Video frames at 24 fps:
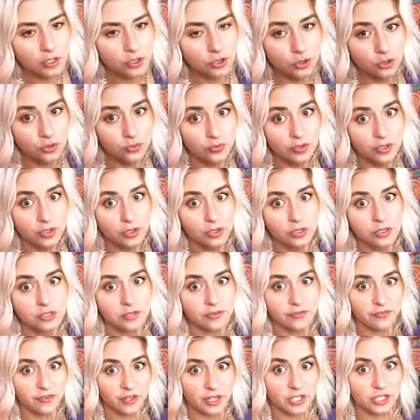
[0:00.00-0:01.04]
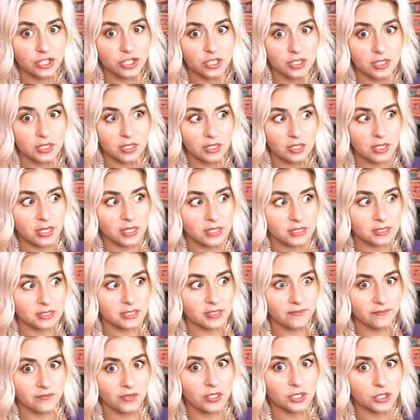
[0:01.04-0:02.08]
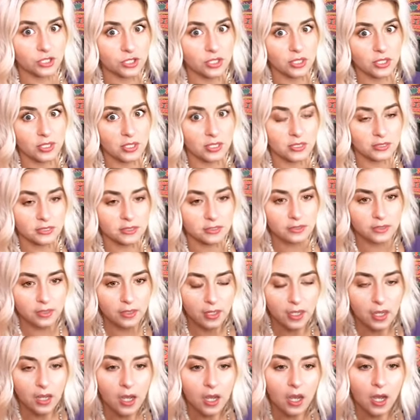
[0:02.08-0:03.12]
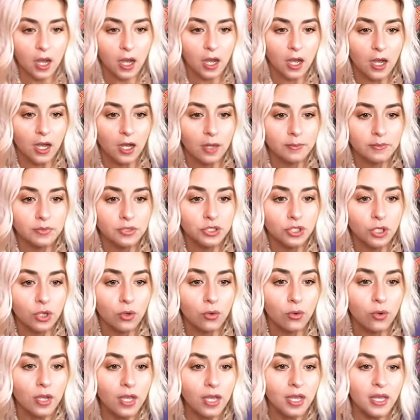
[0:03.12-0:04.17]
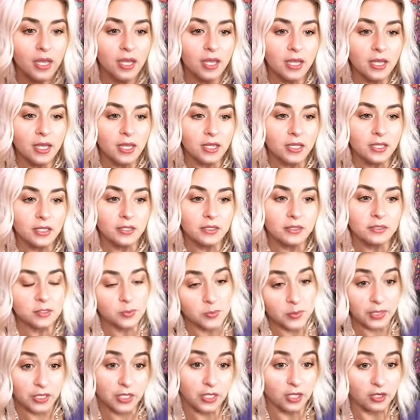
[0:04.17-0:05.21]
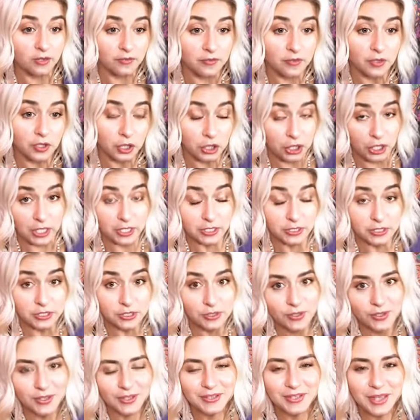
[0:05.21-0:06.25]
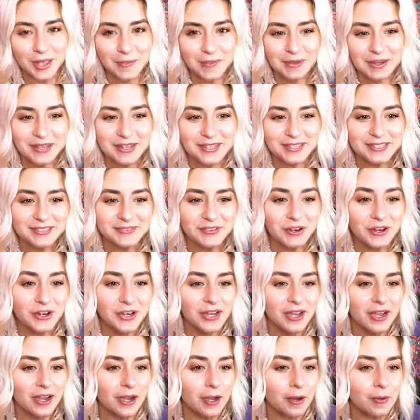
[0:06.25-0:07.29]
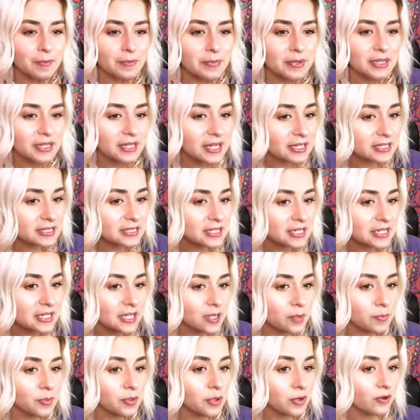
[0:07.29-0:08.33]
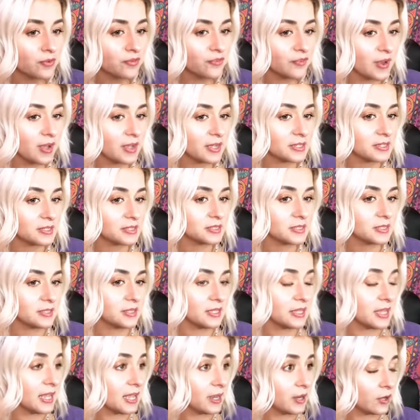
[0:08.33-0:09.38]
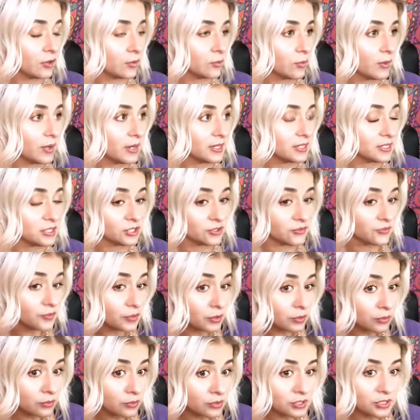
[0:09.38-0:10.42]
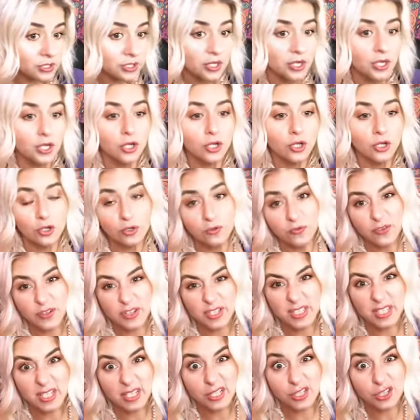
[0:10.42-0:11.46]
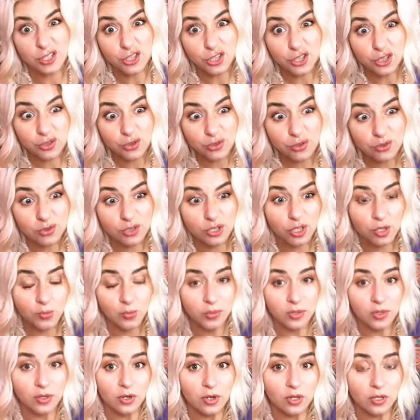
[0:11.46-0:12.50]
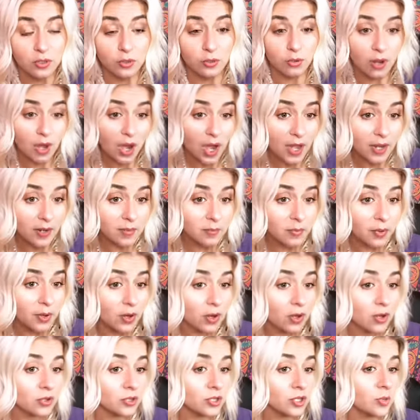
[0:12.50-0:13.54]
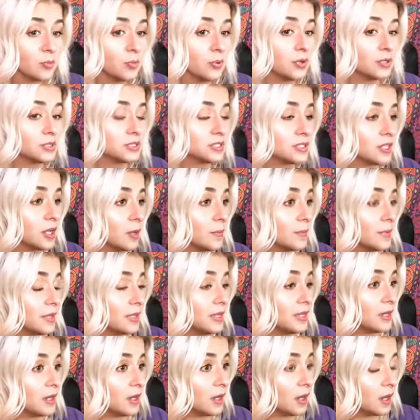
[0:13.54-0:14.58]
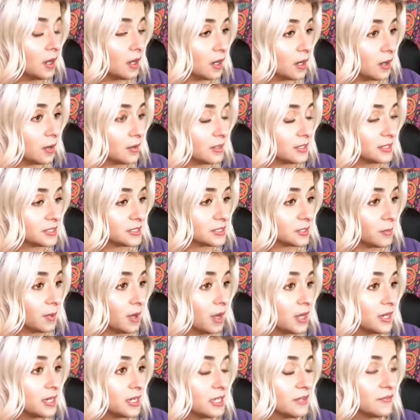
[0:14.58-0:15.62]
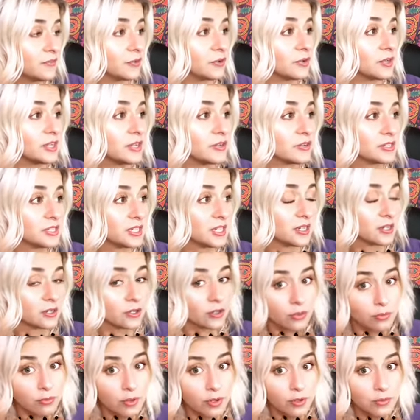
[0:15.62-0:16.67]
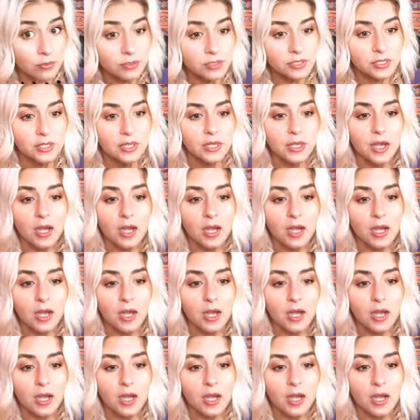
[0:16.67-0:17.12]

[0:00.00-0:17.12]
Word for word: So it's really good to flush and cleanse and flush and cleanse. Um, so speaking of cleanse, lemon is very um, cleansing and purifies the air when it's diffused. Good for stinky shoes. You could put it on a little cotton ball. You could put some in, uh, in some honey for an irritated throat.